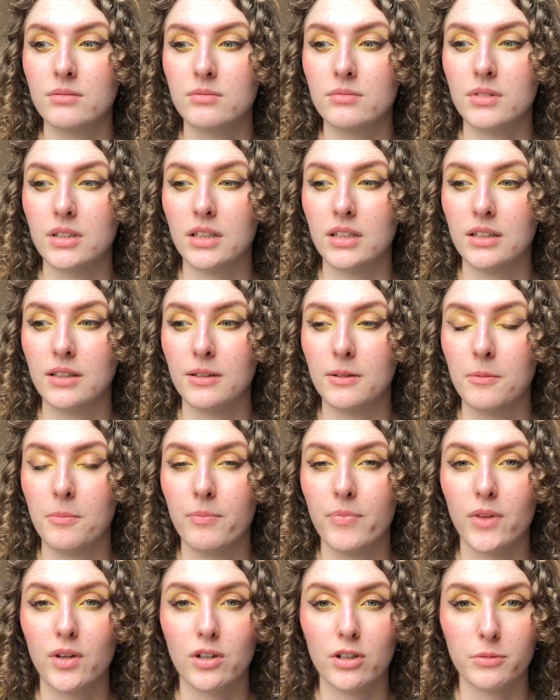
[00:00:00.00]

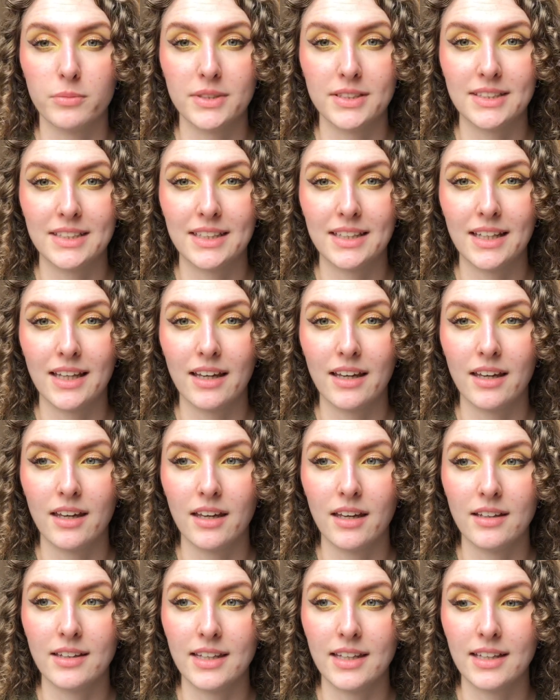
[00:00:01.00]
Urban
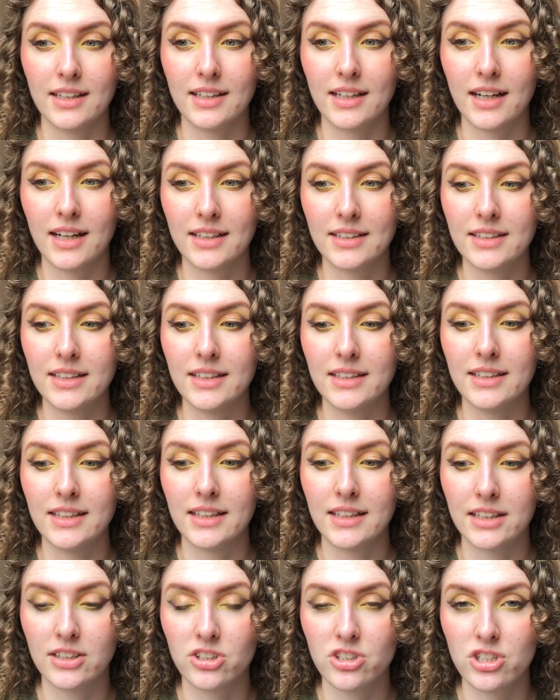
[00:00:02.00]
Decay Naked Honey,
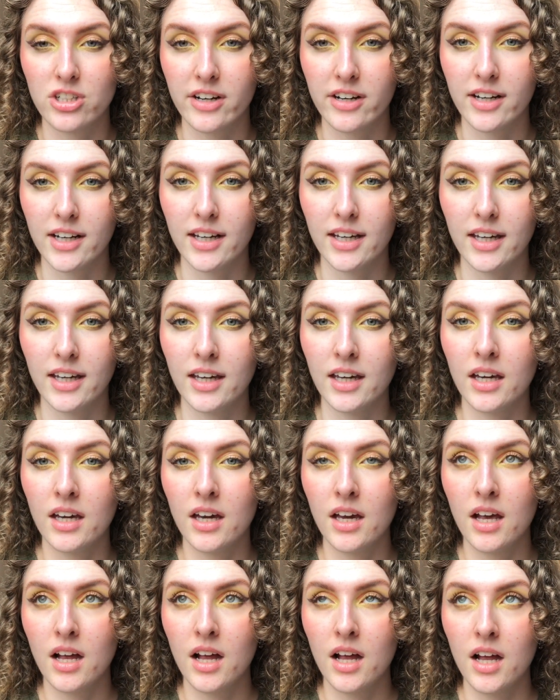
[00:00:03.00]
Naked Cherry.
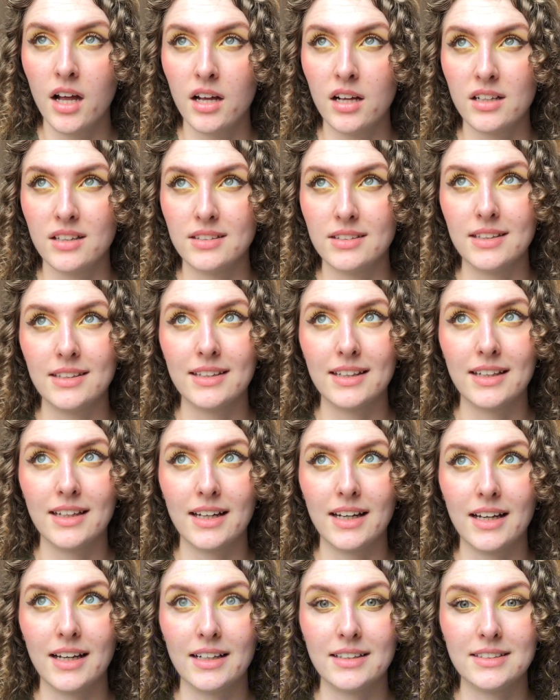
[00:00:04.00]
Then I
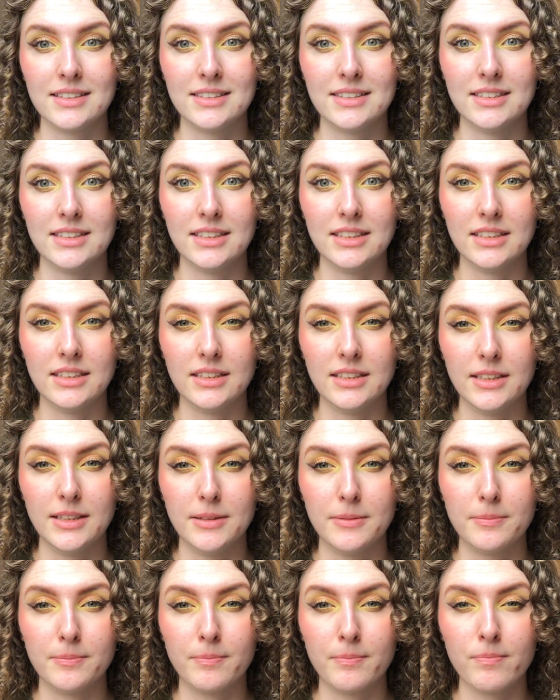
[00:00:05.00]
had
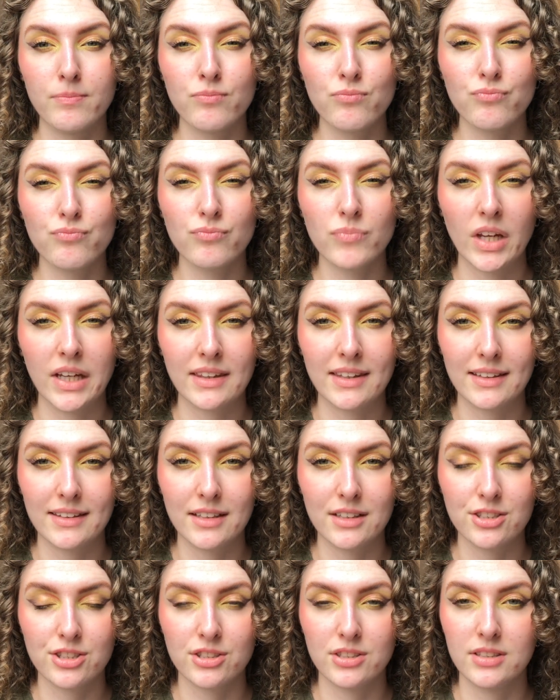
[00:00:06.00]
the
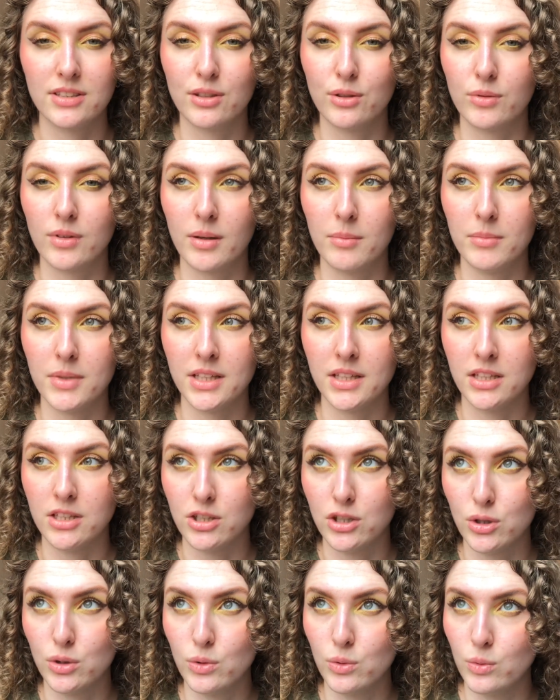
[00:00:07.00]
Natasha Denona Mini
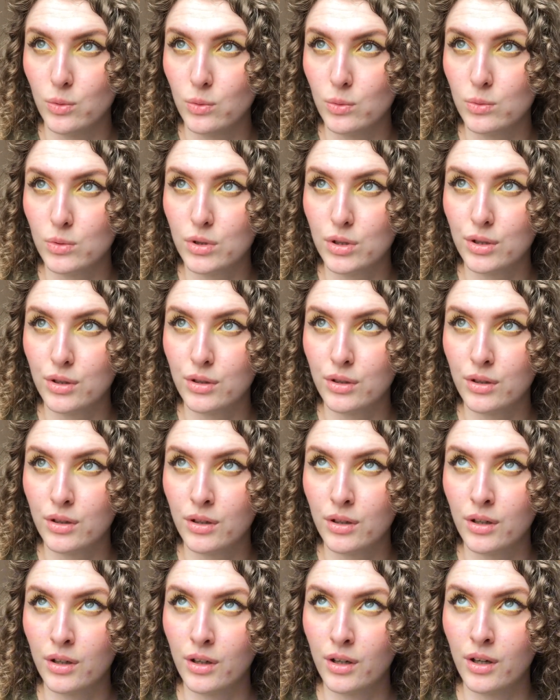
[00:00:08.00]
Nude.
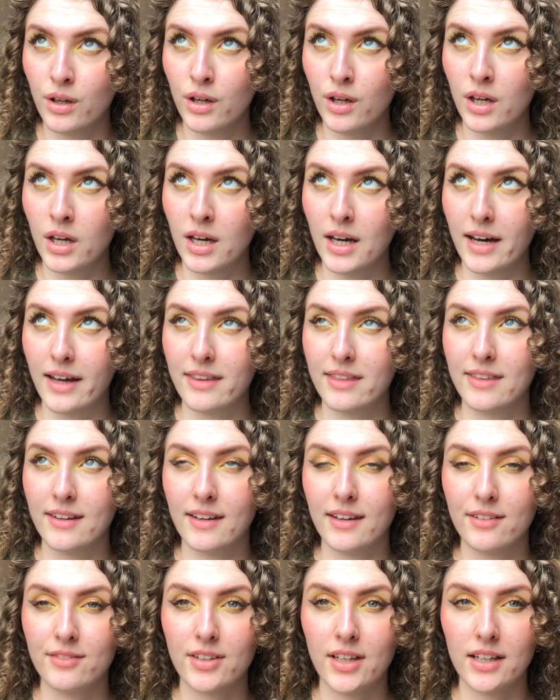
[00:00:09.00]
I
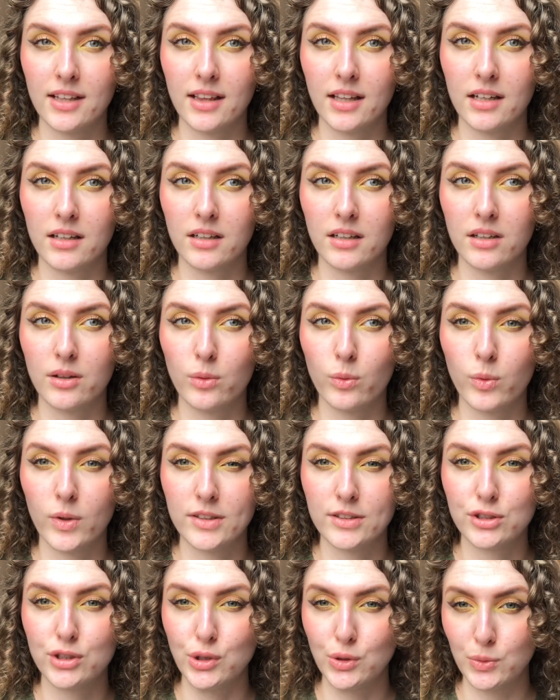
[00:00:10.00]
think I've had like
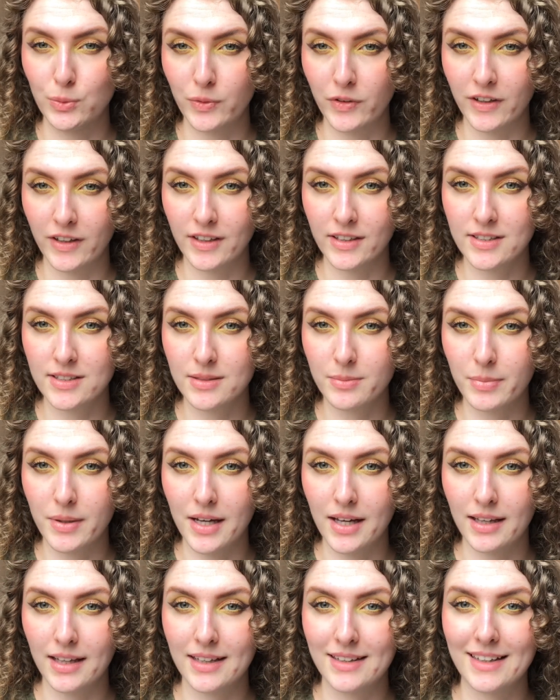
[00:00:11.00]
one Too Faced
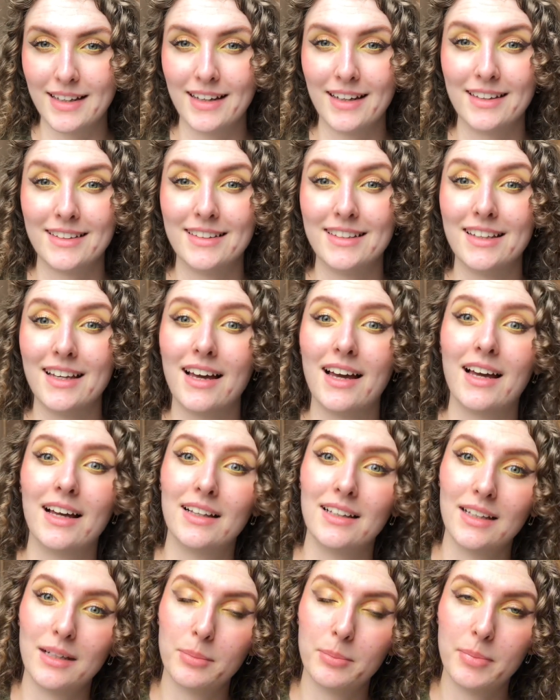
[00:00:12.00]
palette. I had the
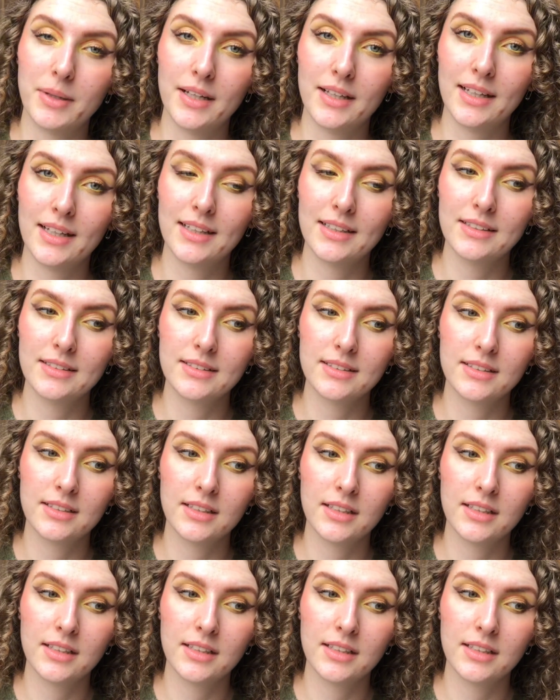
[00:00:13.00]
Hella palette.